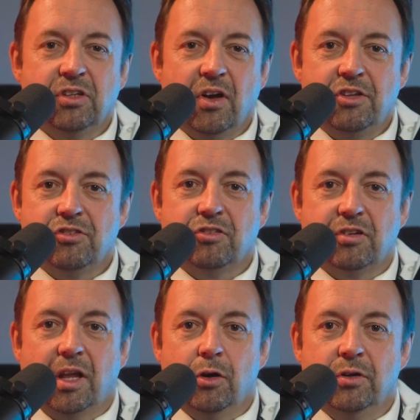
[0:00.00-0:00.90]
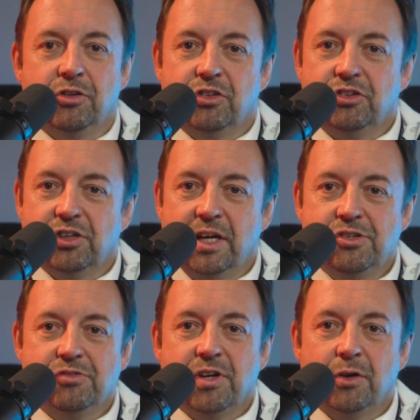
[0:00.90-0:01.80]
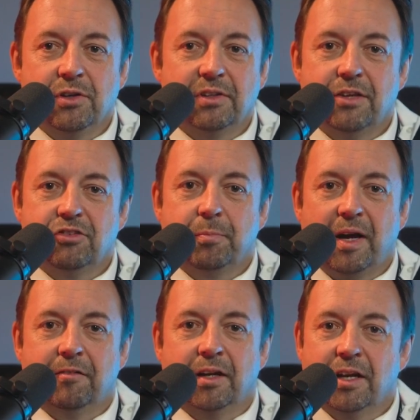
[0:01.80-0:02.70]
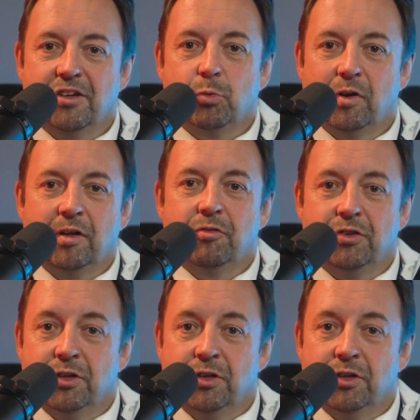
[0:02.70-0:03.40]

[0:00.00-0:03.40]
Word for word: nice and slowly as the change of note is less apparent and less worrying for